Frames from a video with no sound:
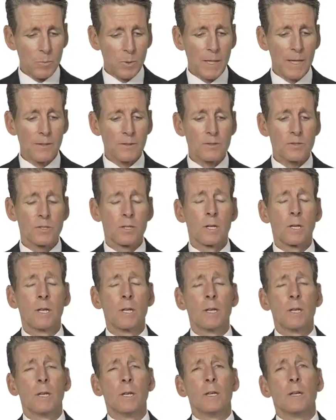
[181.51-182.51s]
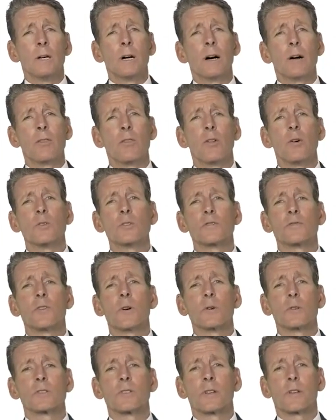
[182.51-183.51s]
Planners, those
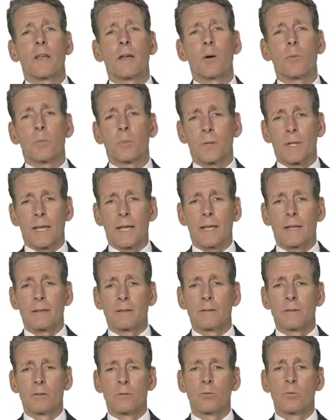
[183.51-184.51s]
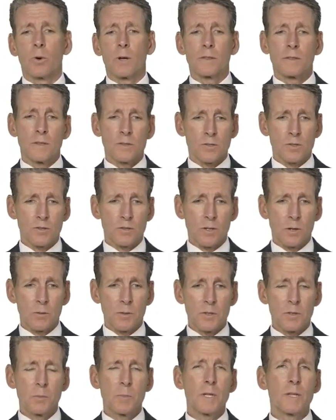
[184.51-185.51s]
folks that help plan what this is
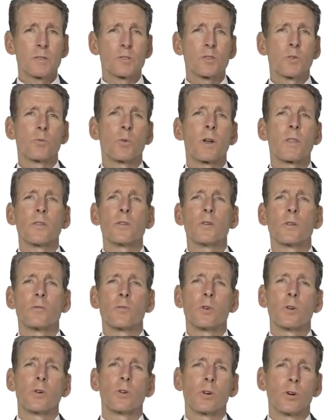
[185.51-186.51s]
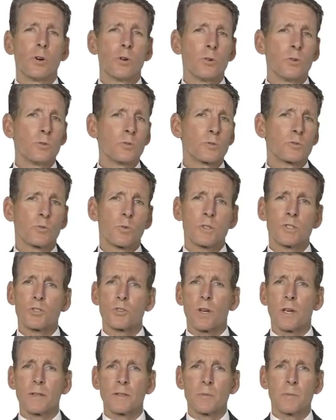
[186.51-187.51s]
going to be. So what are the overall goals? What's
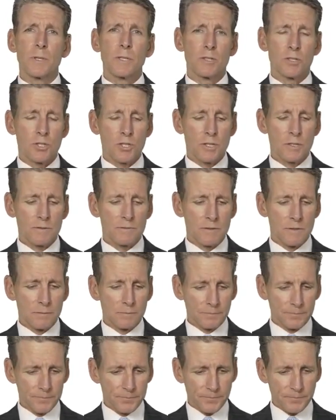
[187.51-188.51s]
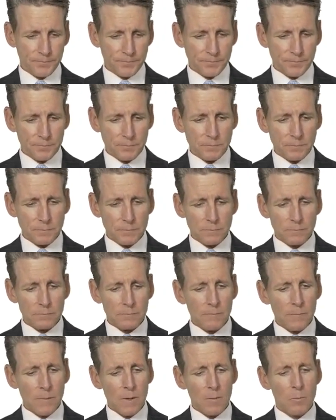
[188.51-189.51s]
trying to be achieved?
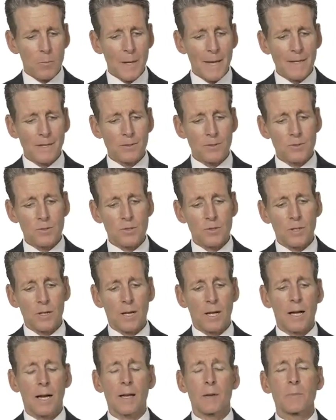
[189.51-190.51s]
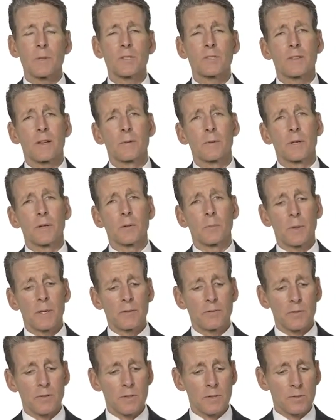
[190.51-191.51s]
Bankers, economists, how are we going to pay
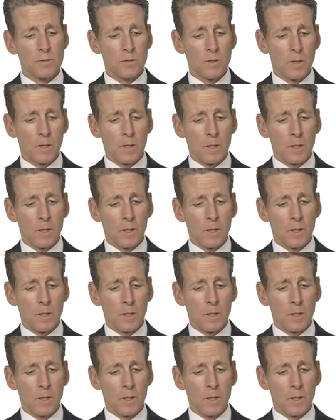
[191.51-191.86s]
for this?